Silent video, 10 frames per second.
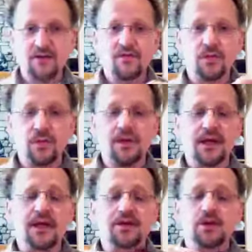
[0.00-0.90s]
for
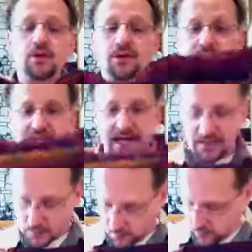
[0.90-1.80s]
the shoulders
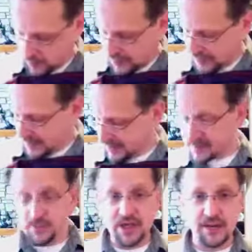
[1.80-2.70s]
and
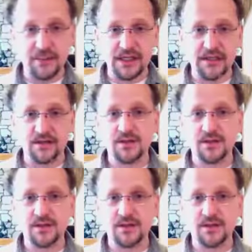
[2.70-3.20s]
some shaping here,